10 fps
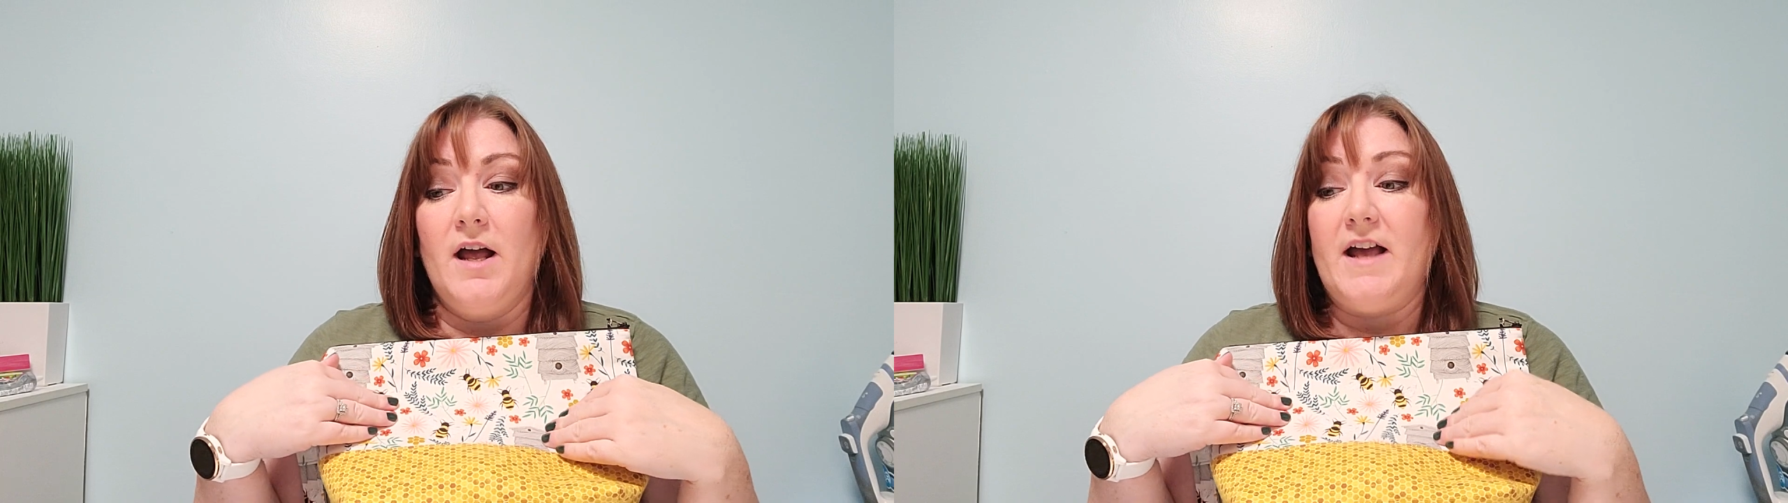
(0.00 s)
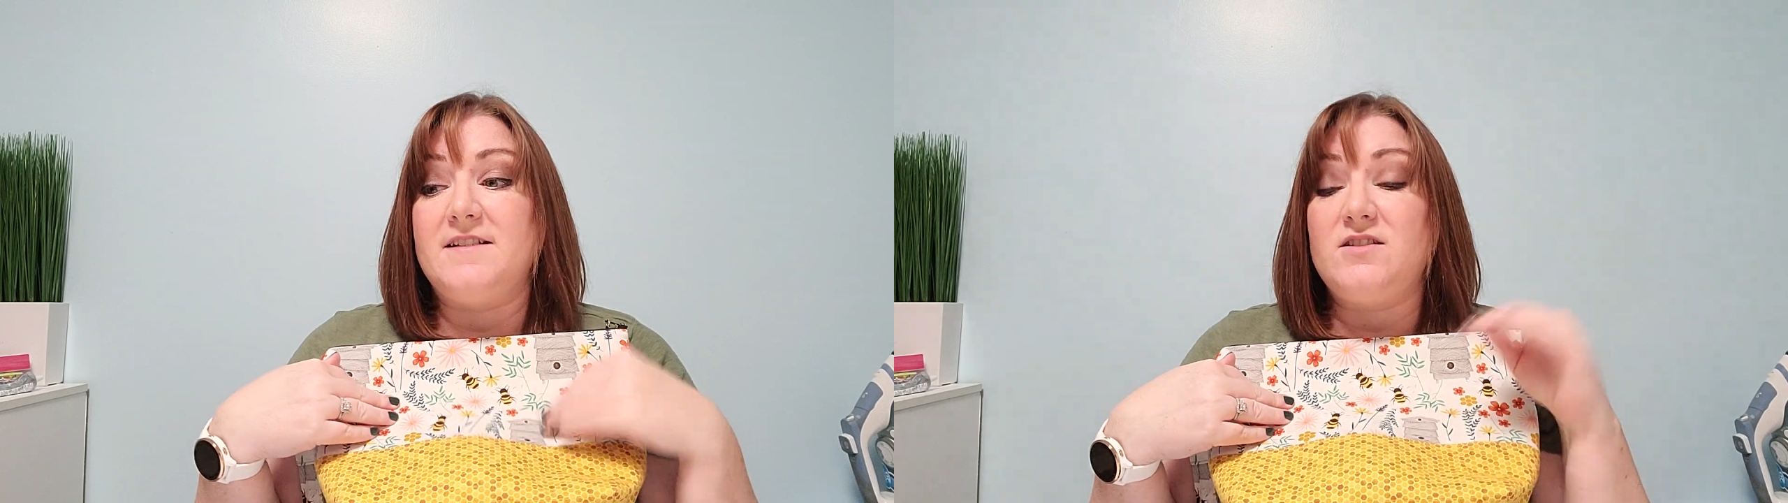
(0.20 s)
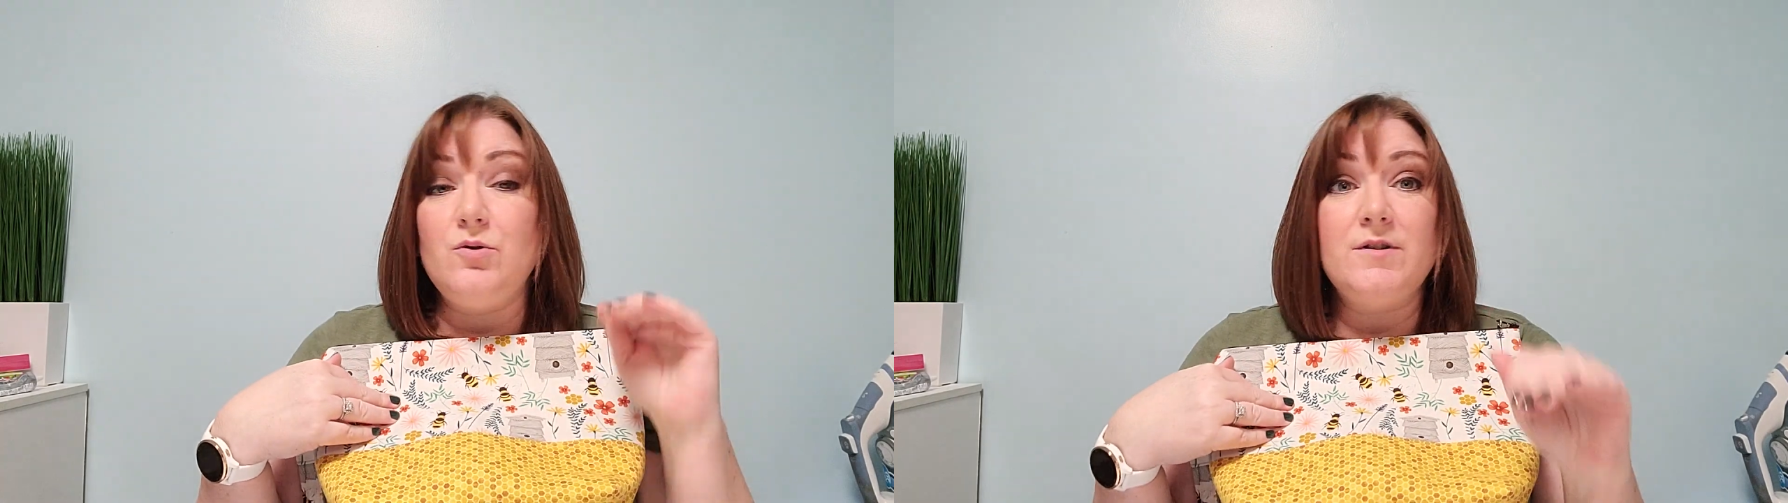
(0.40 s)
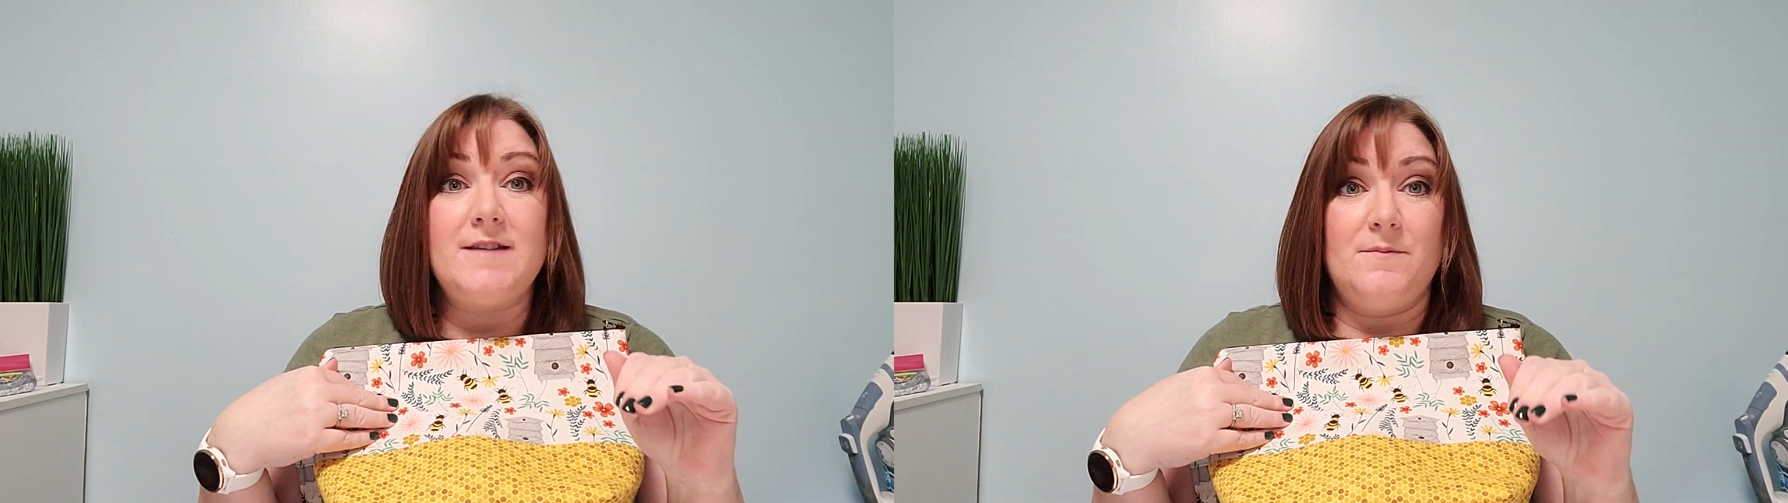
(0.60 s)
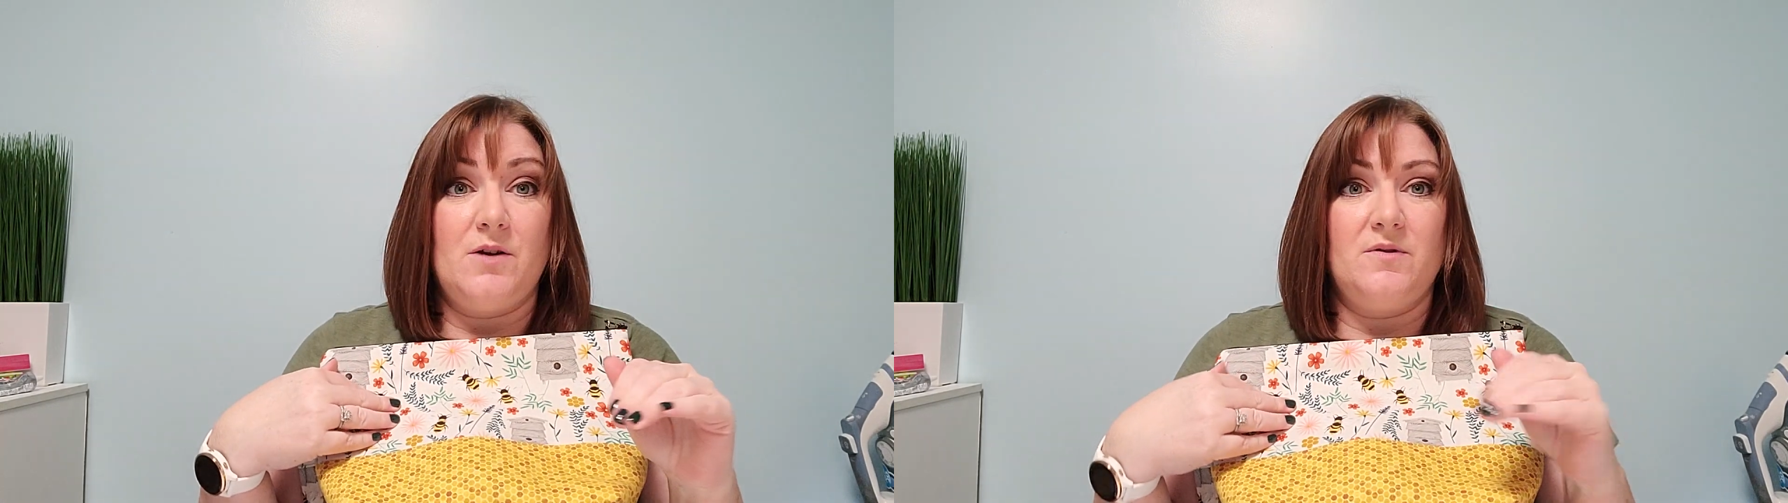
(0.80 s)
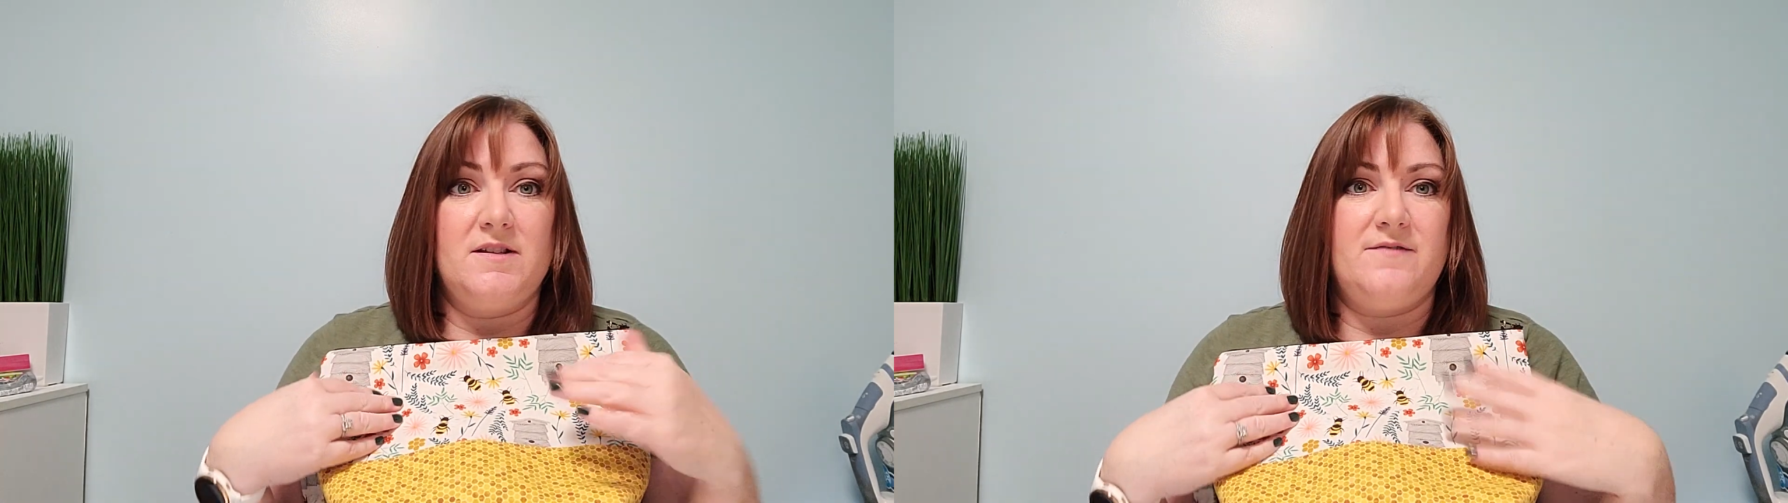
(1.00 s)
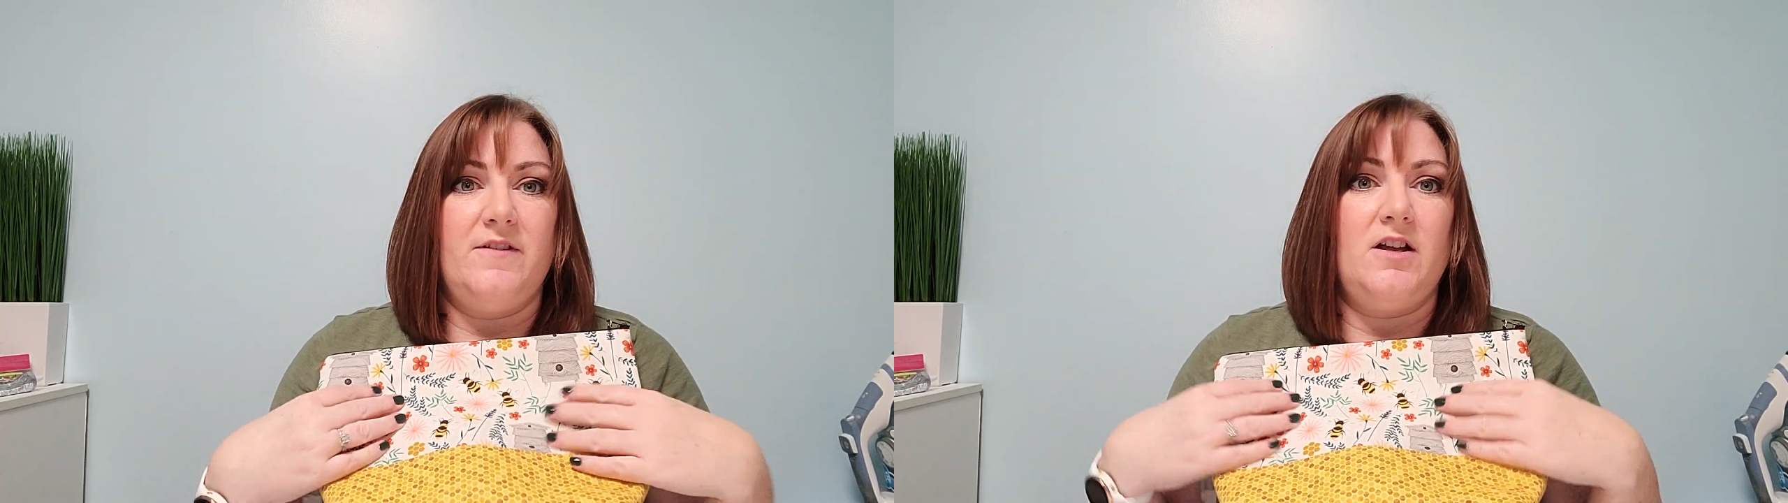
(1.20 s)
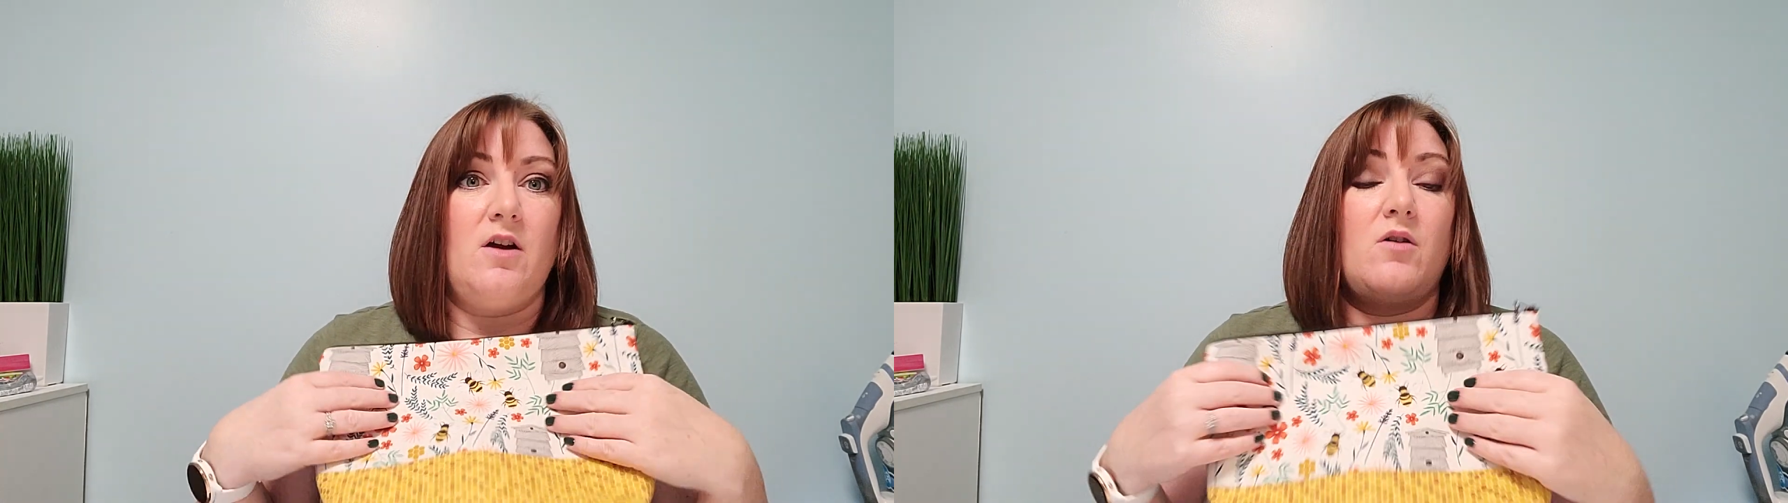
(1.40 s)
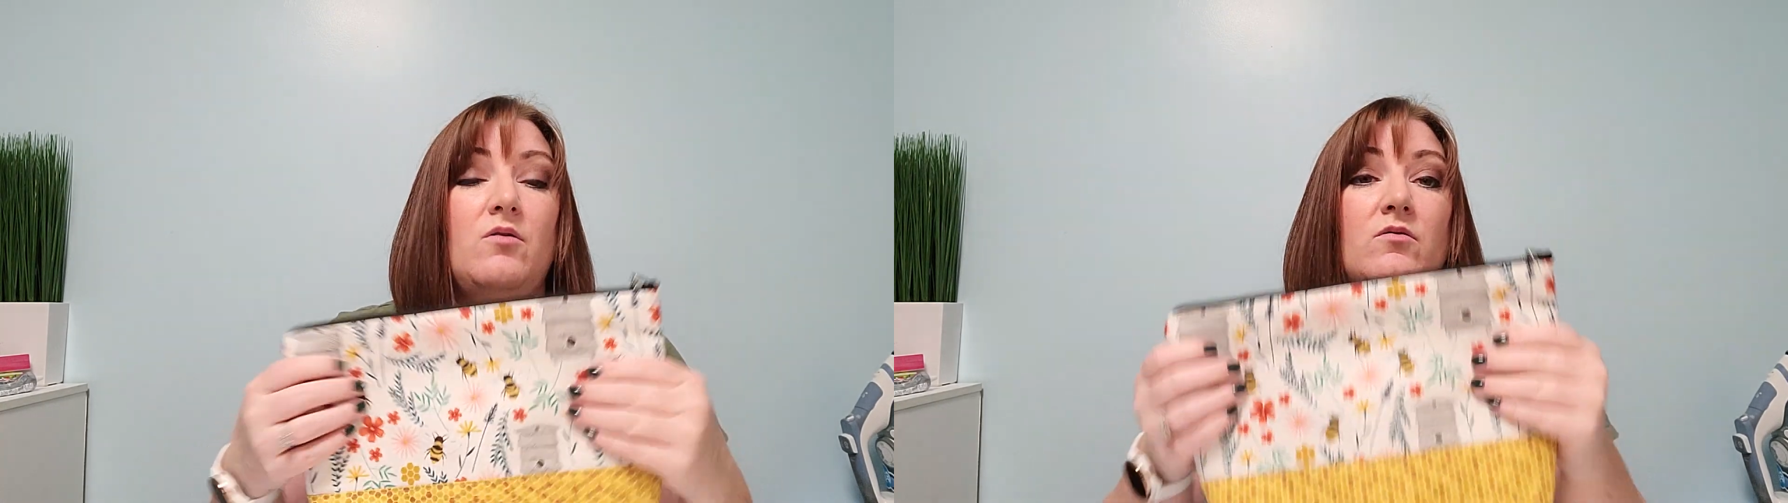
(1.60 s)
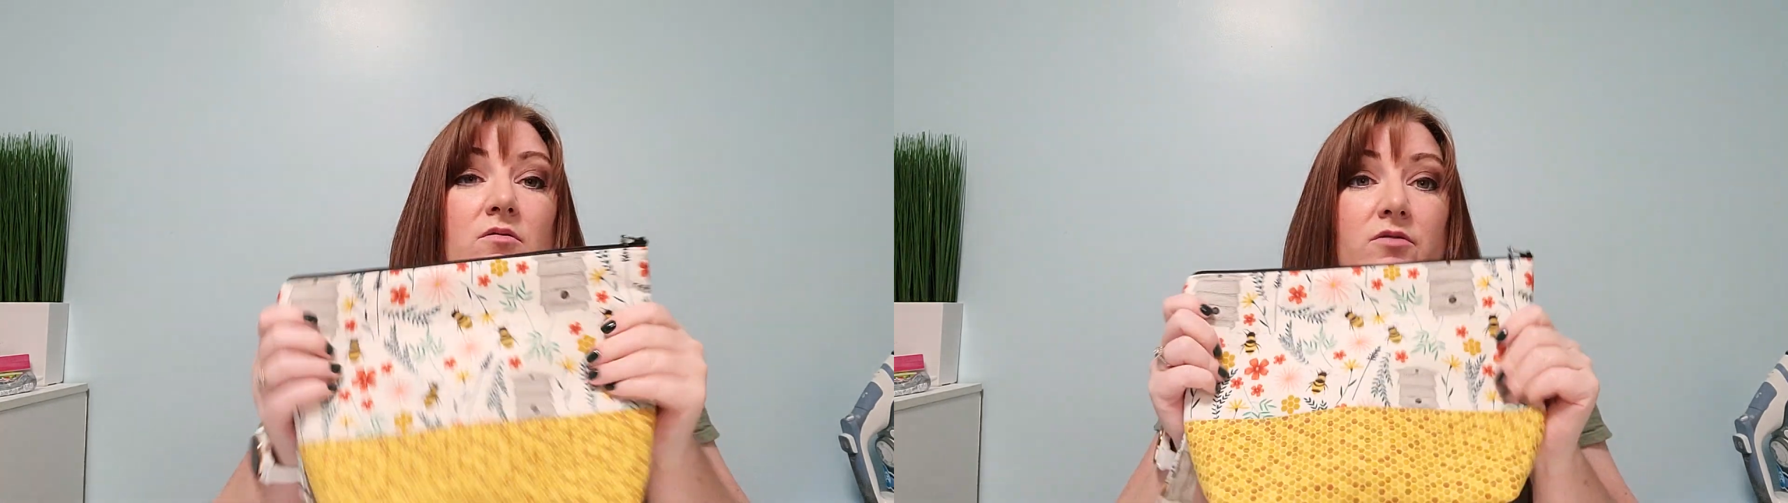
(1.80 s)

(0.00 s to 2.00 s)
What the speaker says: as soon as I'm done with this video,